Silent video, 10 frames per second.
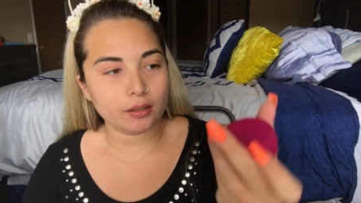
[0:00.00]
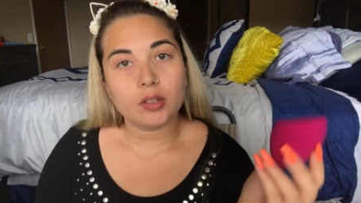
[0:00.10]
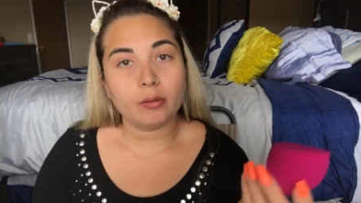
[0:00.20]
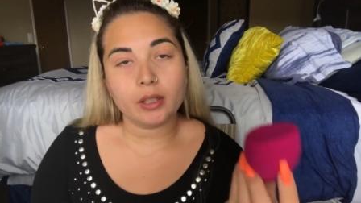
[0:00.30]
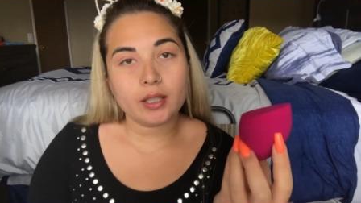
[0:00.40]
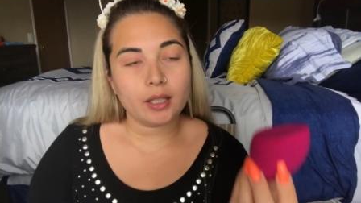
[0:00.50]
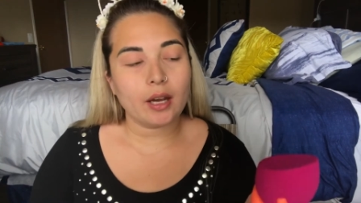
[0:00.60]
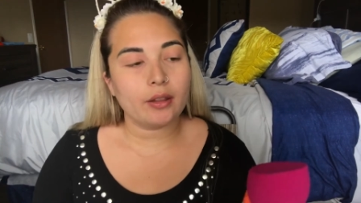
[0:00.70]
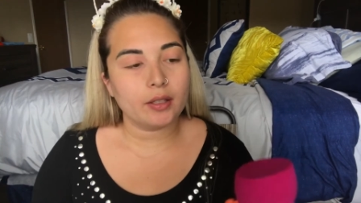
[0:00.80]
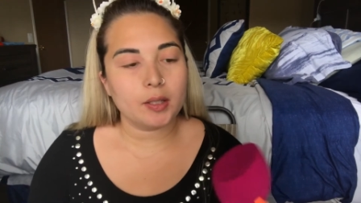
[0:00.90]
So we're going to see
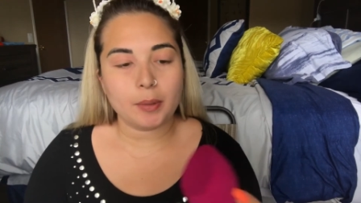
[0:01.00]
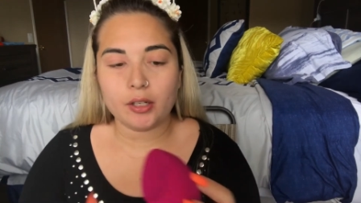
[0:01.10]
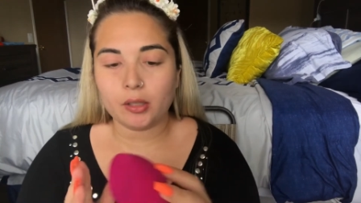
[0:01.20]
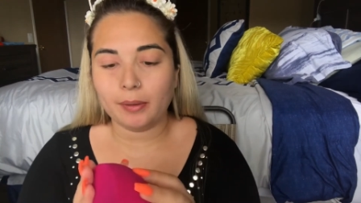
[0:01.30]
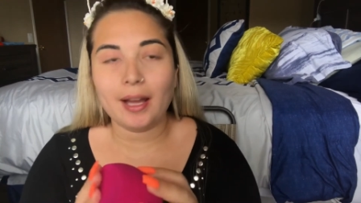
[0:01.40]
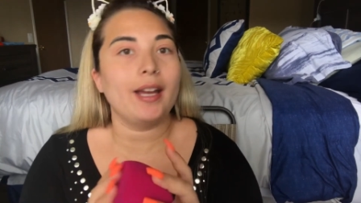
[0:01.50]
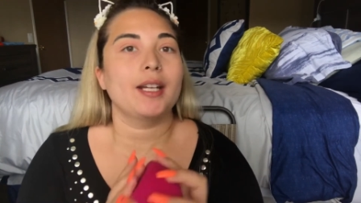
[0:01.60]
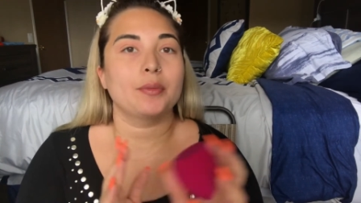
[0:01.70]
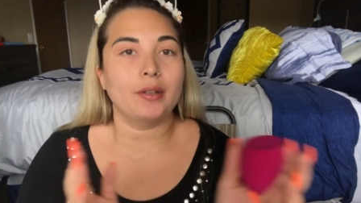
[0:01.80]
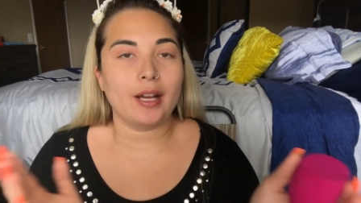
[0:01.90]
how this sponge
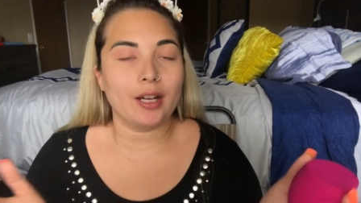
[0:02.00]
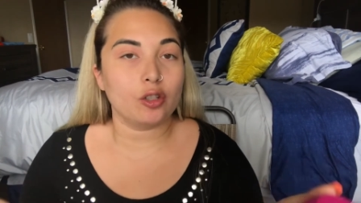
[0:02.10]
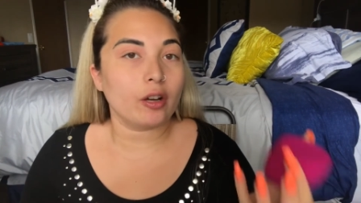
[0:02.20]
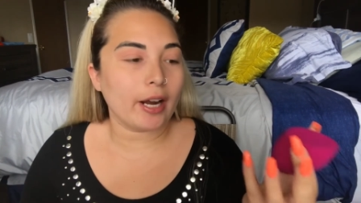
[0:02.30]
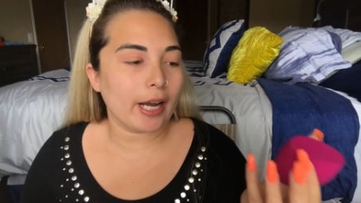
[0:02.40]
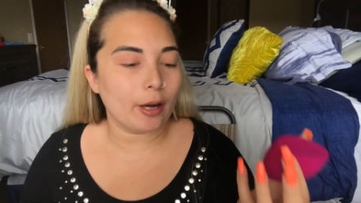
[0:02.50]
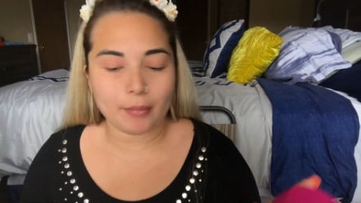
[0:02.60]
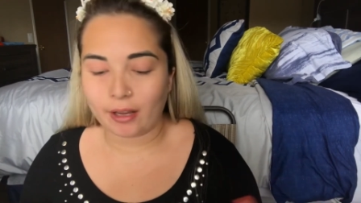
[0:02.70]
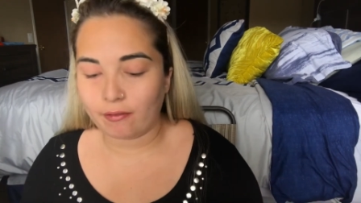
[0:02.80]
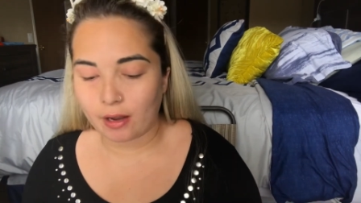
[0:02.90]
applies when I try out
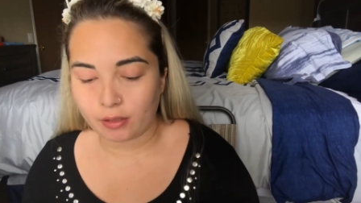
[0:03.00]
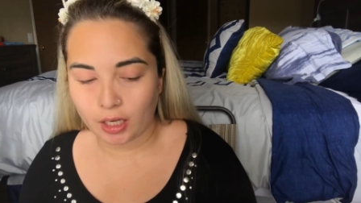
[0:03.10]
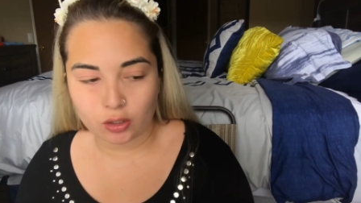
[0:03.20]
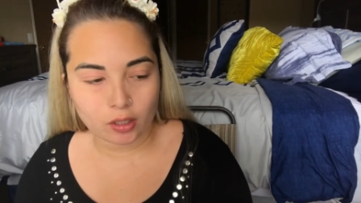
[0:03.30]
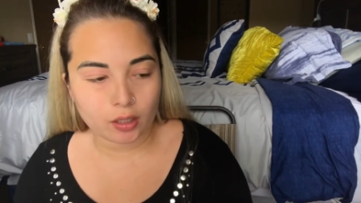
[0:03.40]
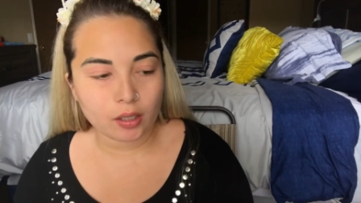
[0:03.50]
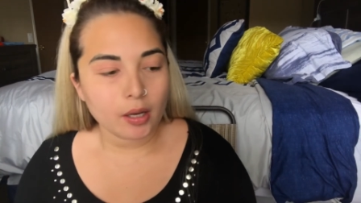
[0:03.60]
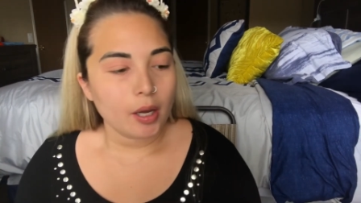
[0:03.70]
my foundation.